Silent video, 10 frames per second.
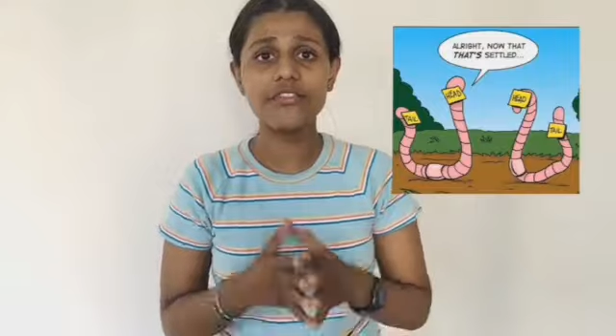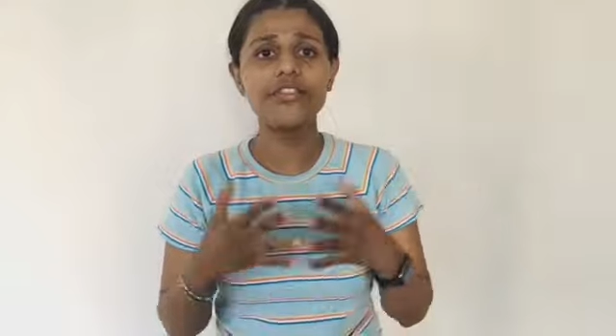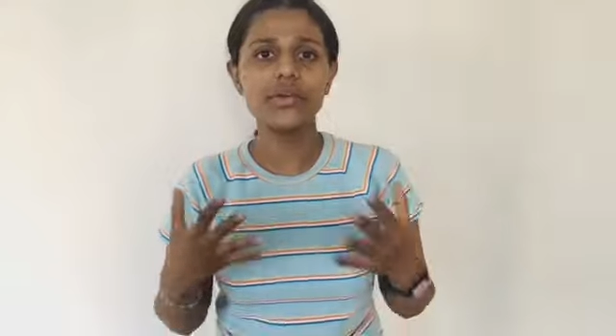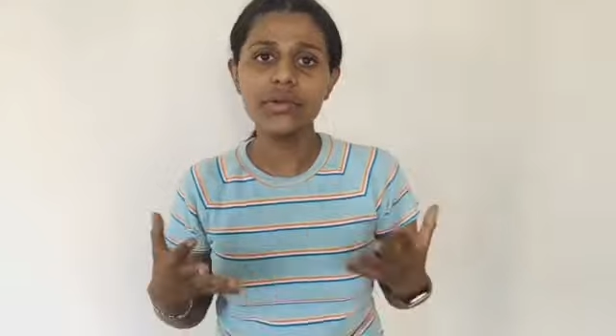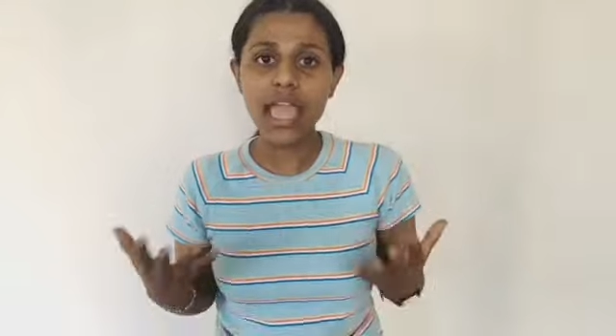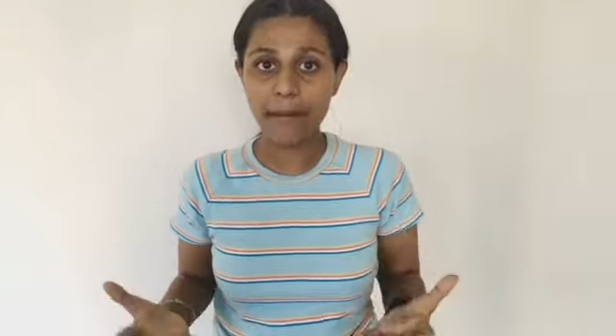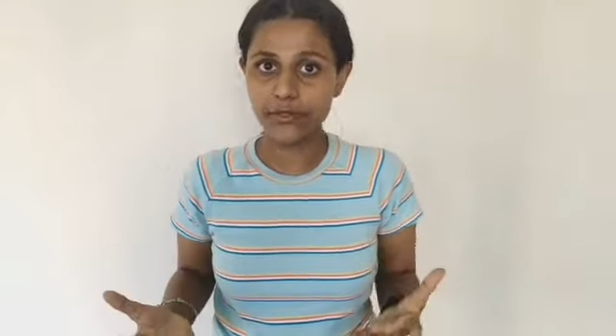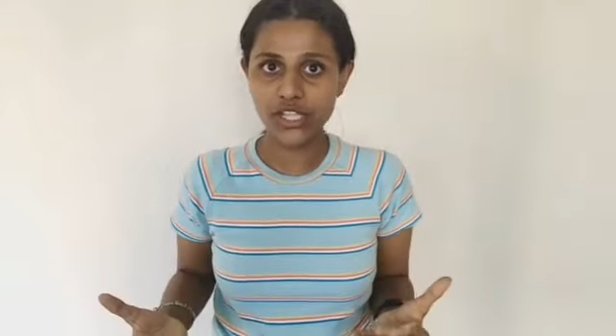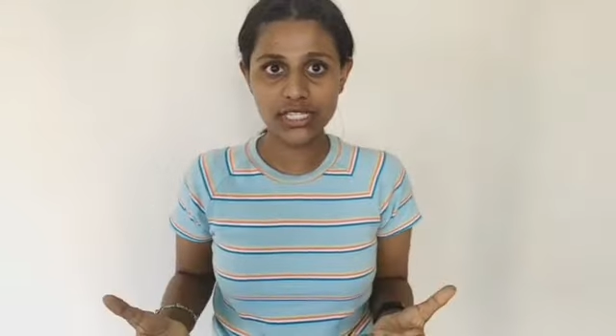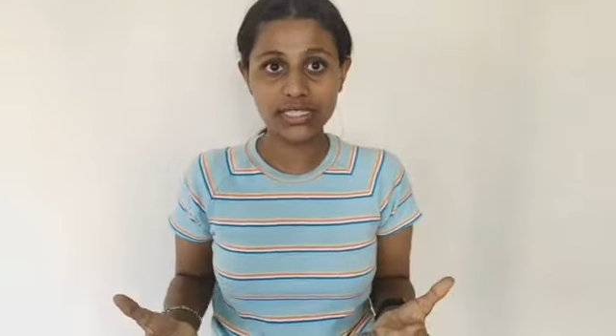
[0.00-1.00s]
few
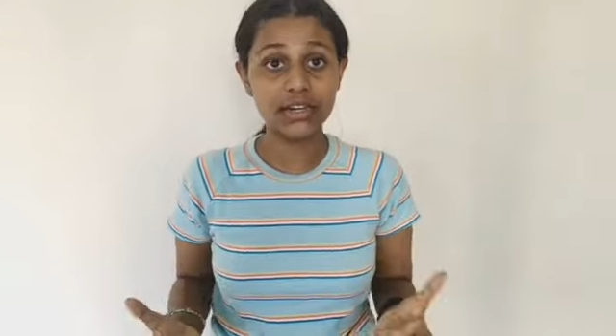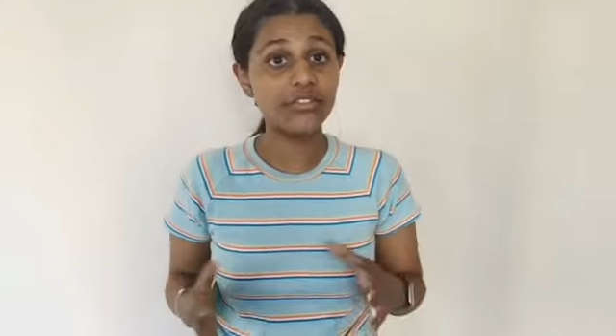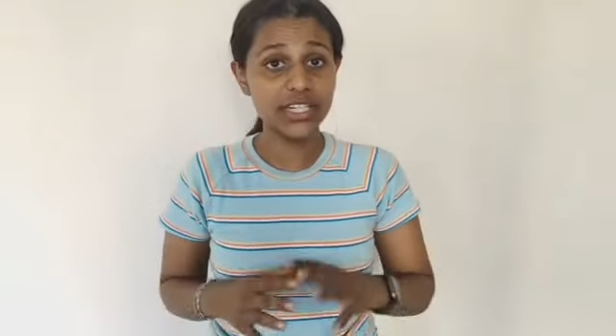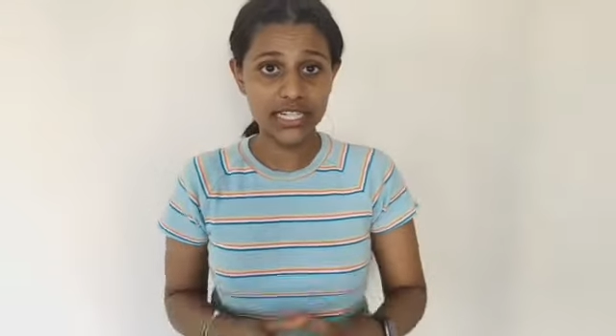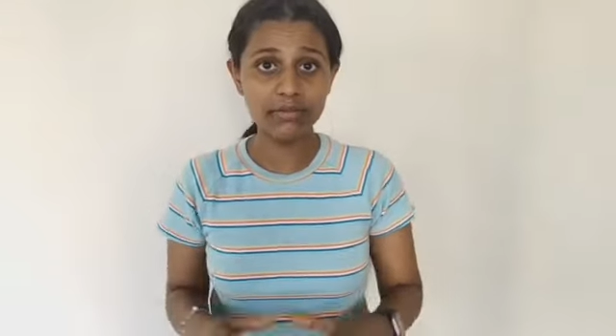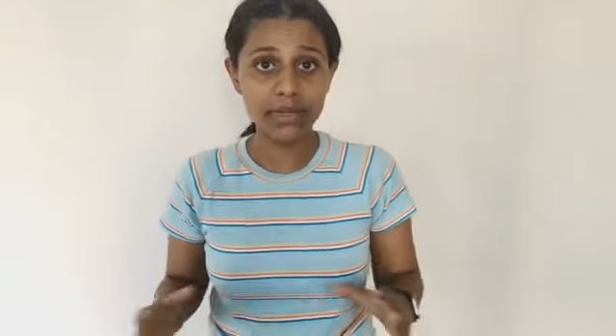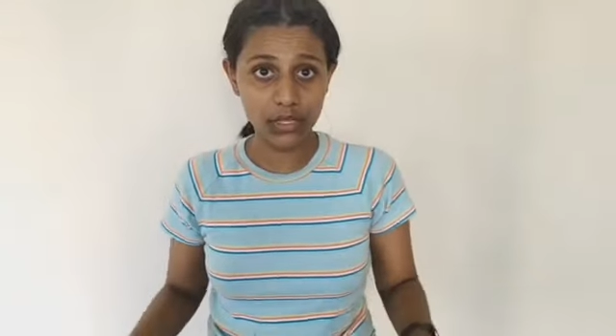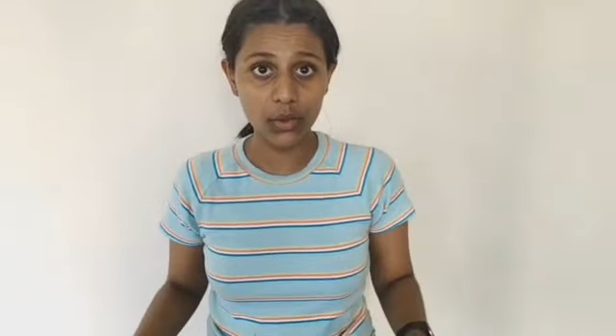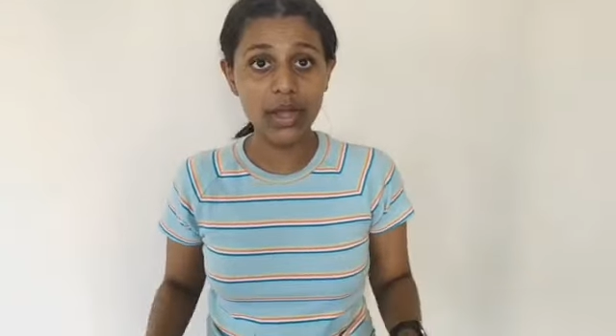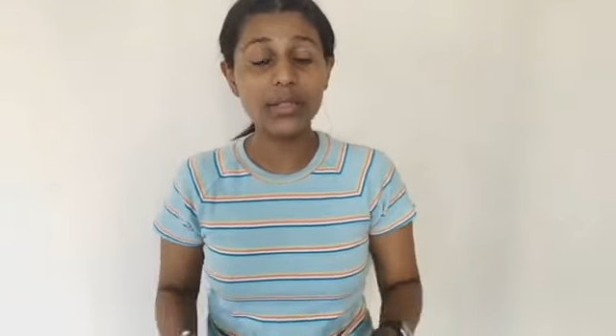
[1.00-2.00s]
captions written
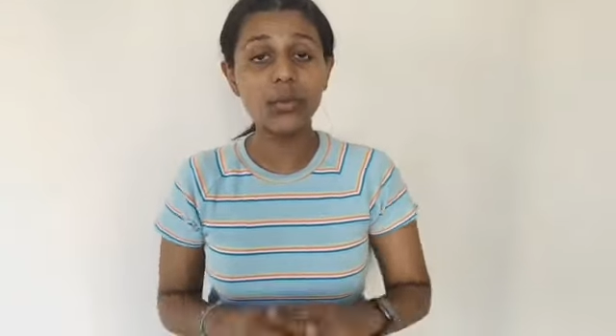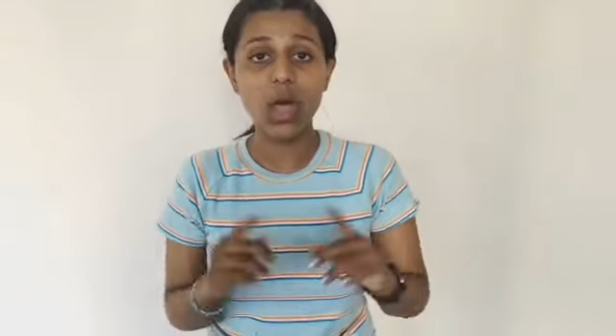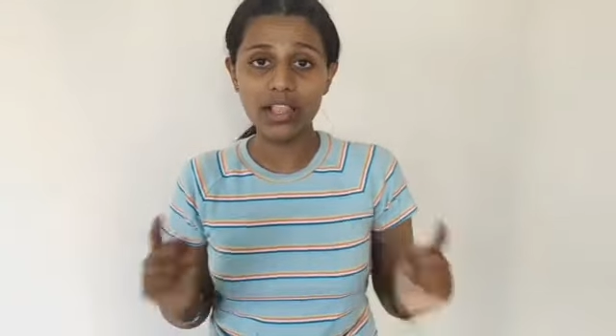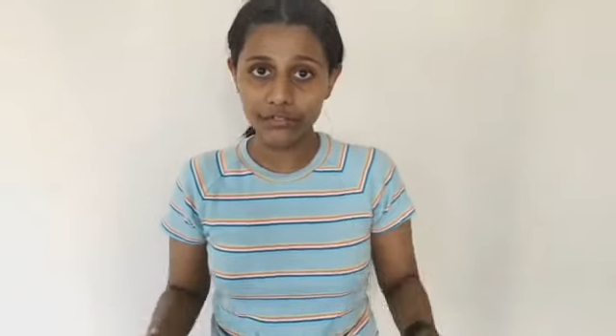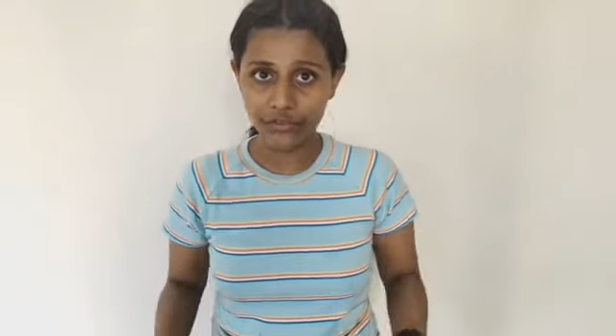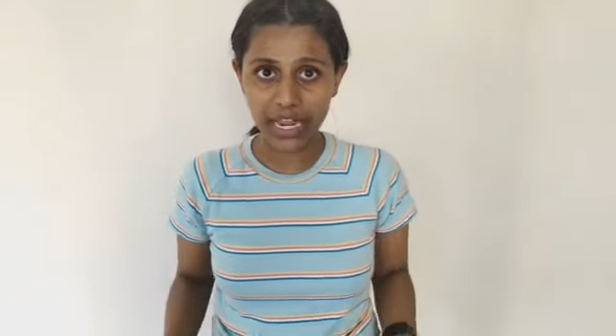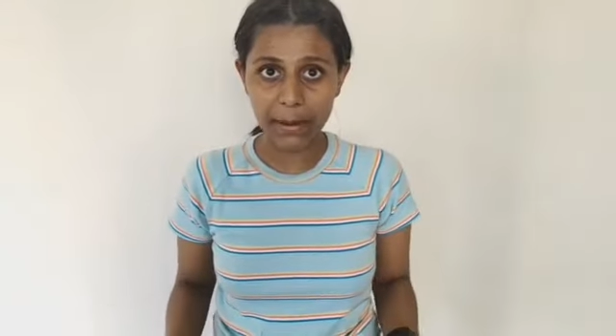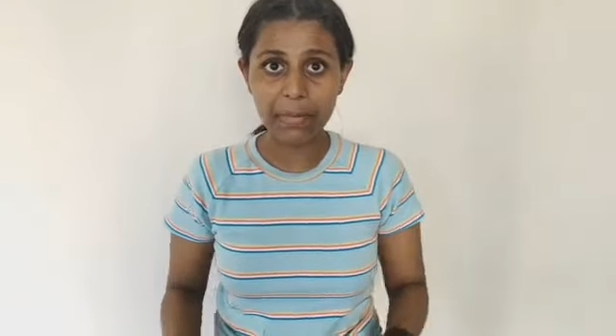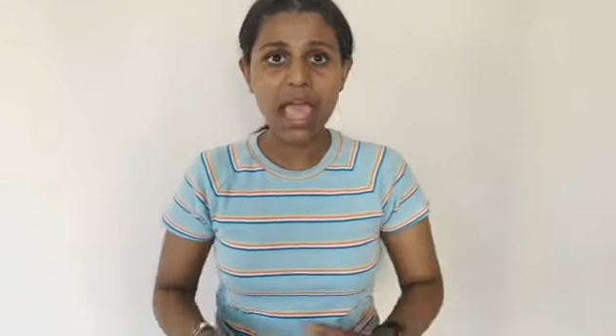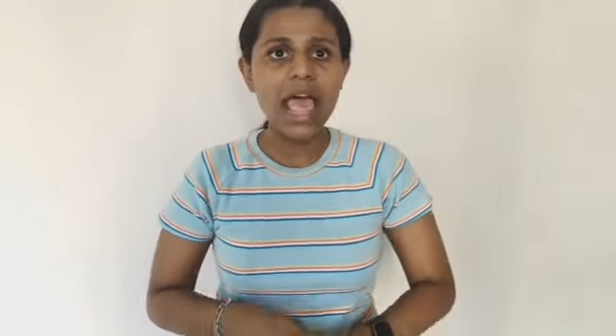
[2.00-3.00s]
below in one frame